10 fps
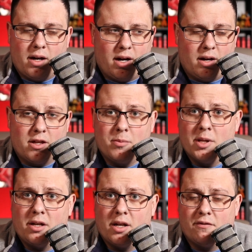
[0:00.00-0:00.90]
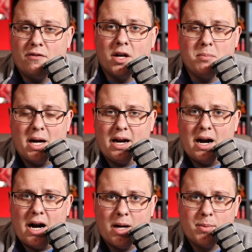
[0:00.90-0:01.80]
uh, the ability to fund my
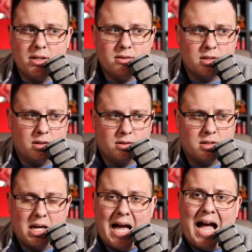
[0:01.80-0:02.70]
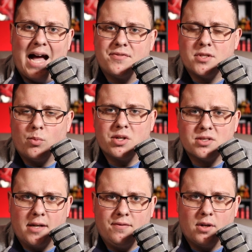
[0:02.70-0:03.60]
hobby, to to have somewhere
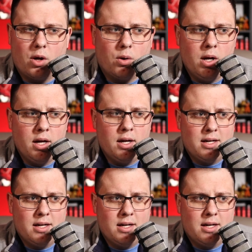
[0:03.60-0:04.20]
safe to go